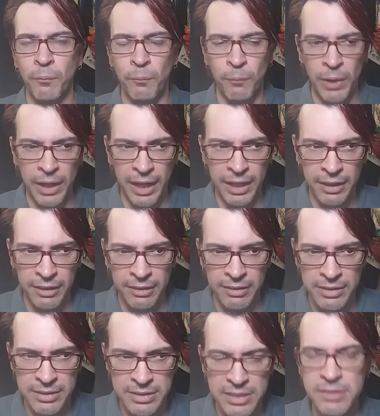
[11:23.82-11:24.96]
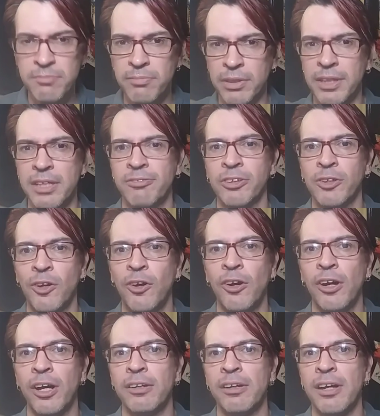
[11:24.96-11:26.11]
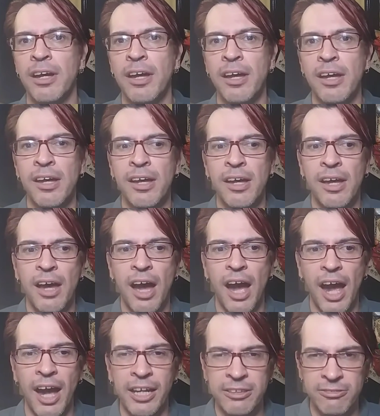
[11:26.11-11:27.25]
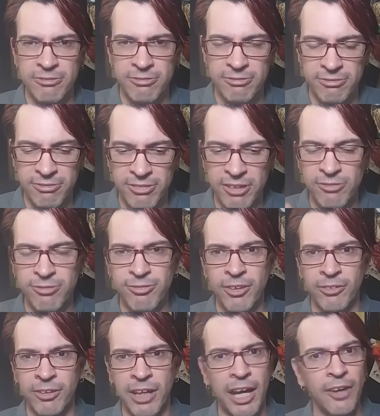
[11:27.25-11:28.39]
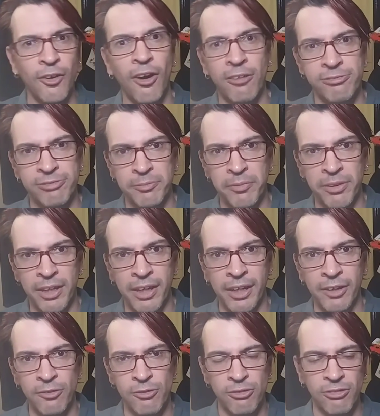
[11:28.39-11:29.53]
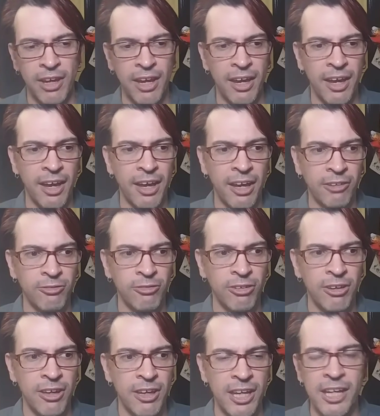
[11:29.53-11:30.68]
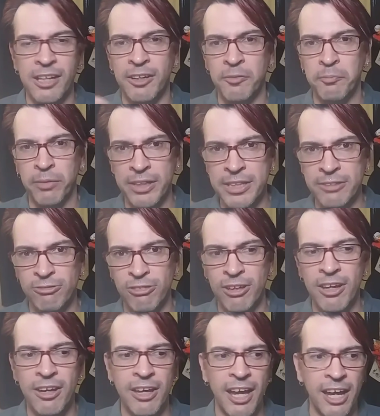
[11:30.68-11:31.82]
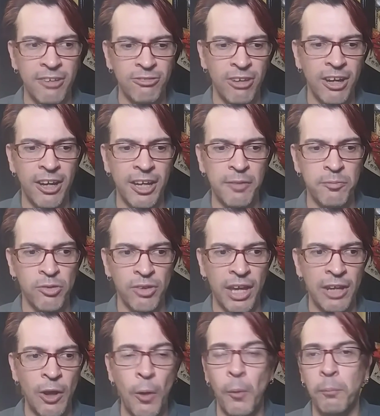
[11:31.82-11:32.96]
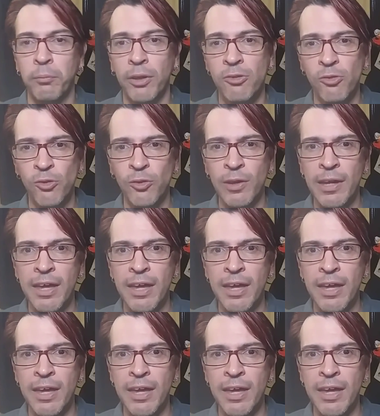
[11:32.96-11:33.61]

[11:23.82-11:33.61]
when I didn't believe in God, I did feel cut off from things and incomplete at times and hopeless,